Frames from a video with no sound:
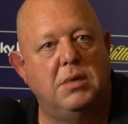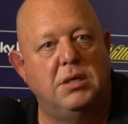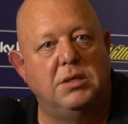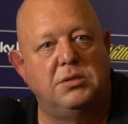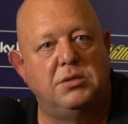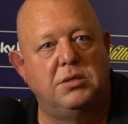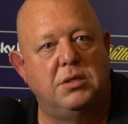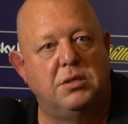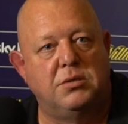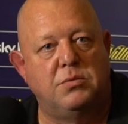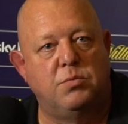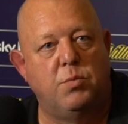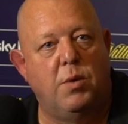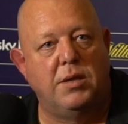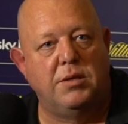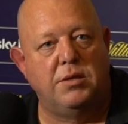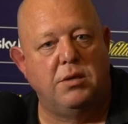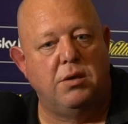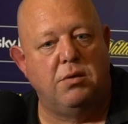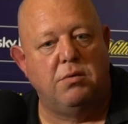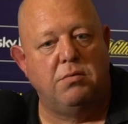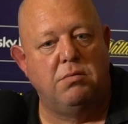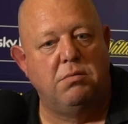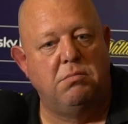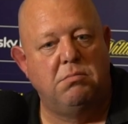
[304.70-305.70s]
it's just won
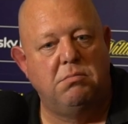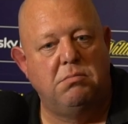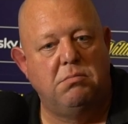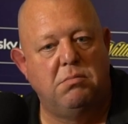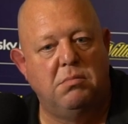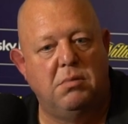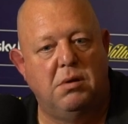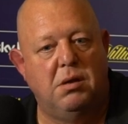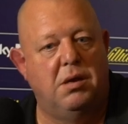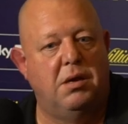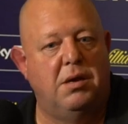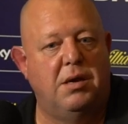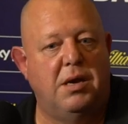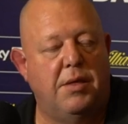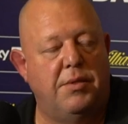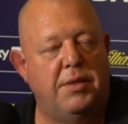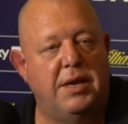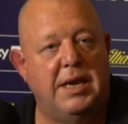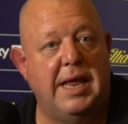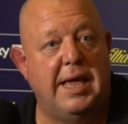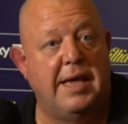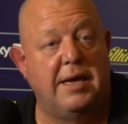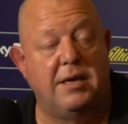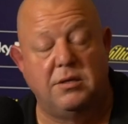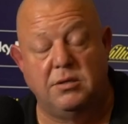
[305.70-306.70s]
you another
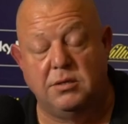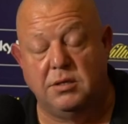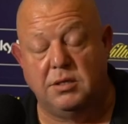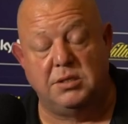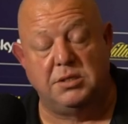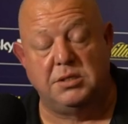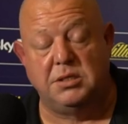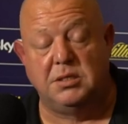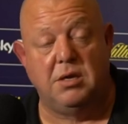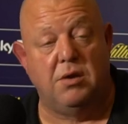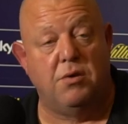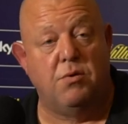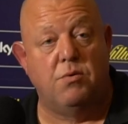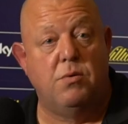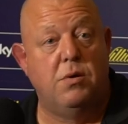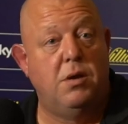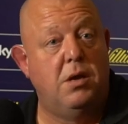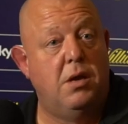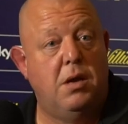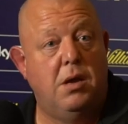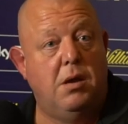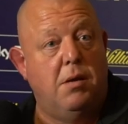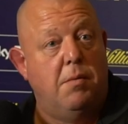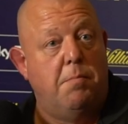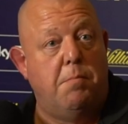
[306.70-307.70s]
leg and there's still
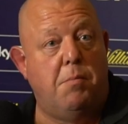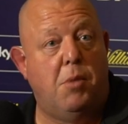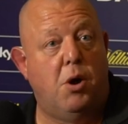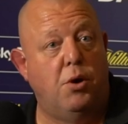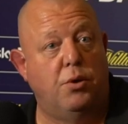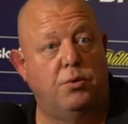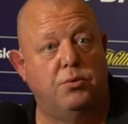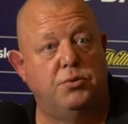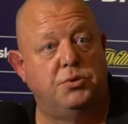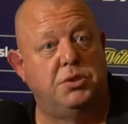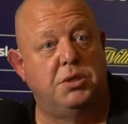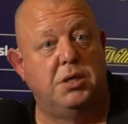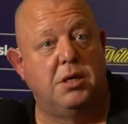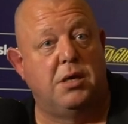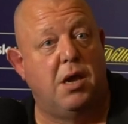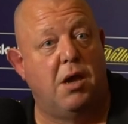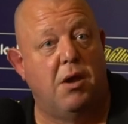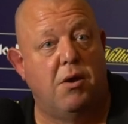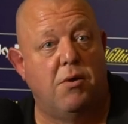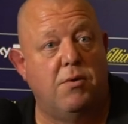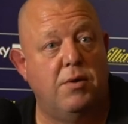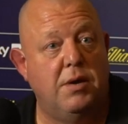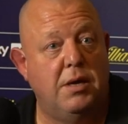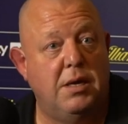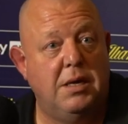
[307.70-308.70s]
miles to
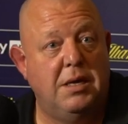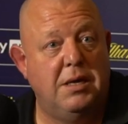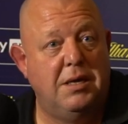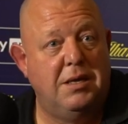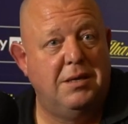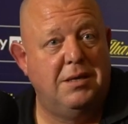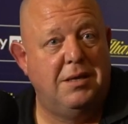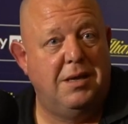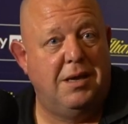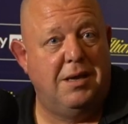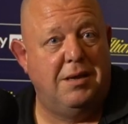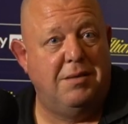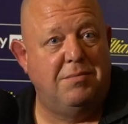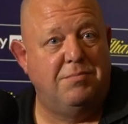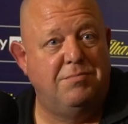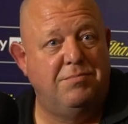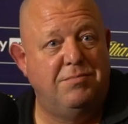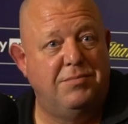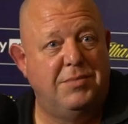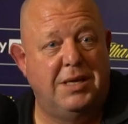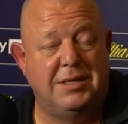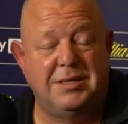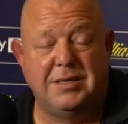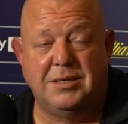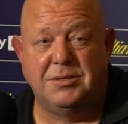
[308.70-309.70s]
go. Um,
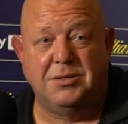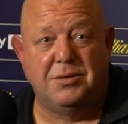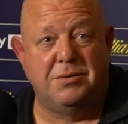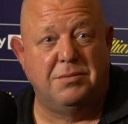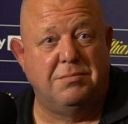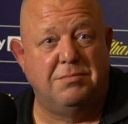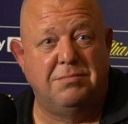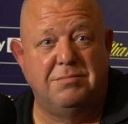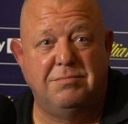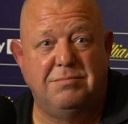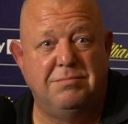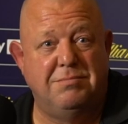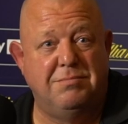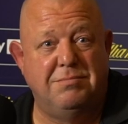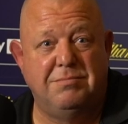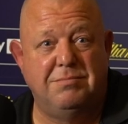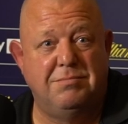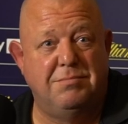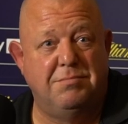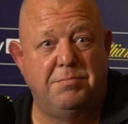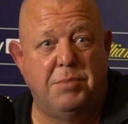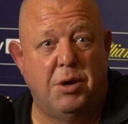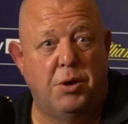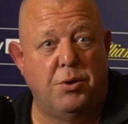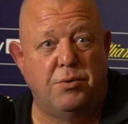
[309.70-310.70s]
that doesn't
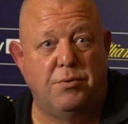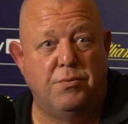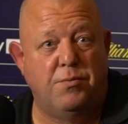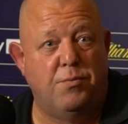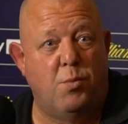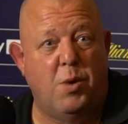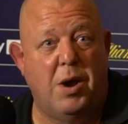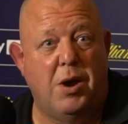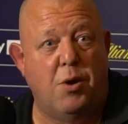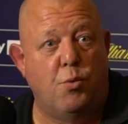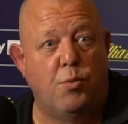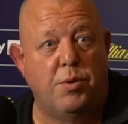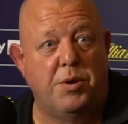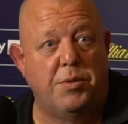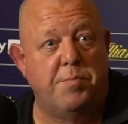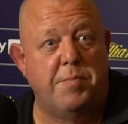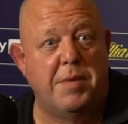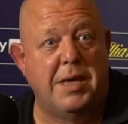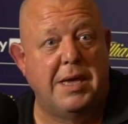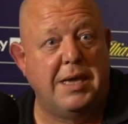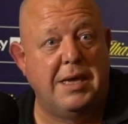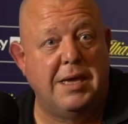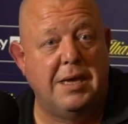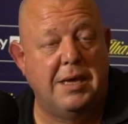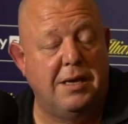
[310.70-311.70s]
bode well with
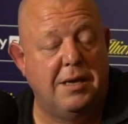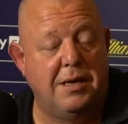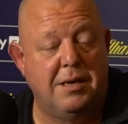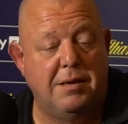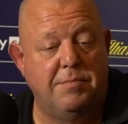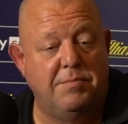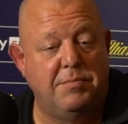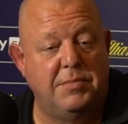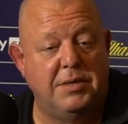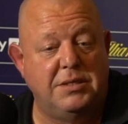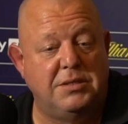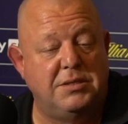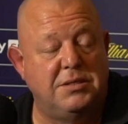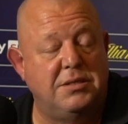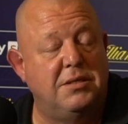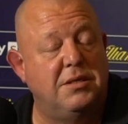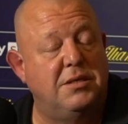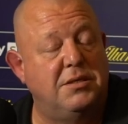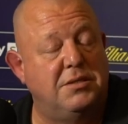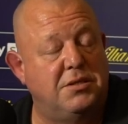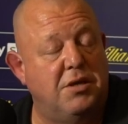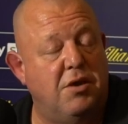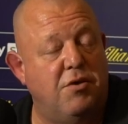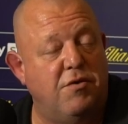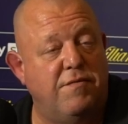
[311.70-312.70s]
me. Um, it's
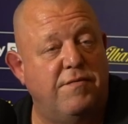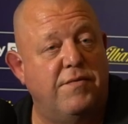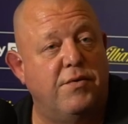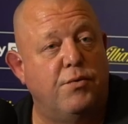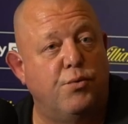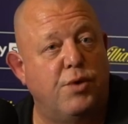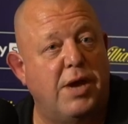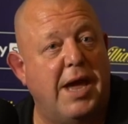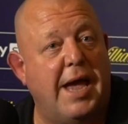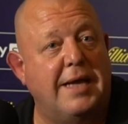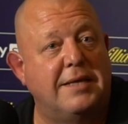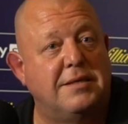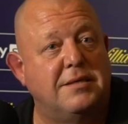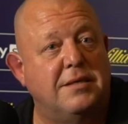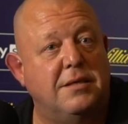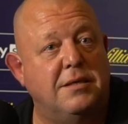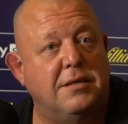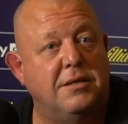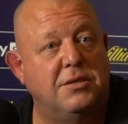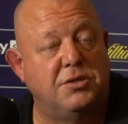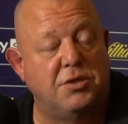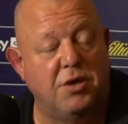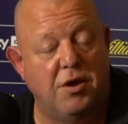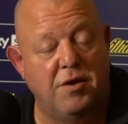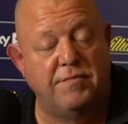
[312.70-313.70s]
it's overreacting,
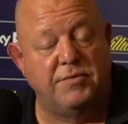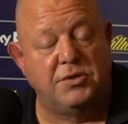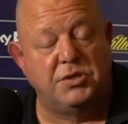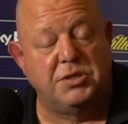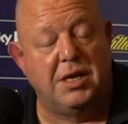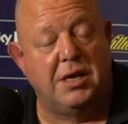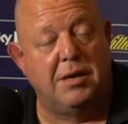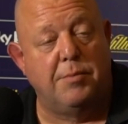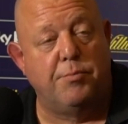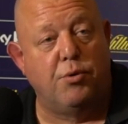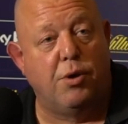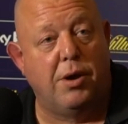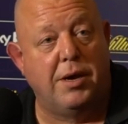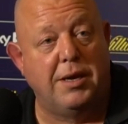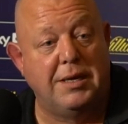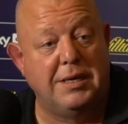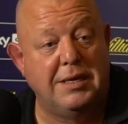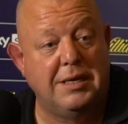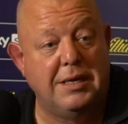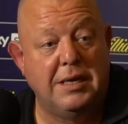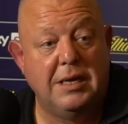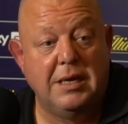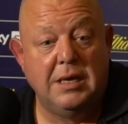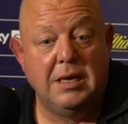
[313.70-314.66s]
it's over celebrating.